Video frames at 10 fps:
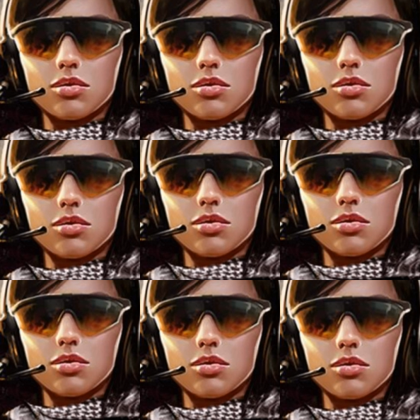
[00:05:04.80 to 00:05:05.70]

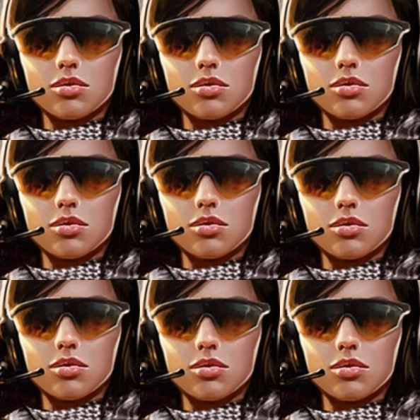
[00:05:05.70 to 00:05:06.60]

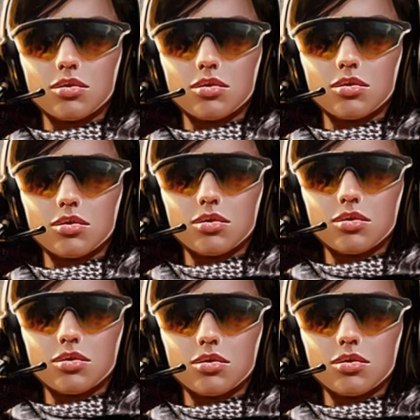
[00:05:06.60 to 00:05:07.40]
(no one is talking)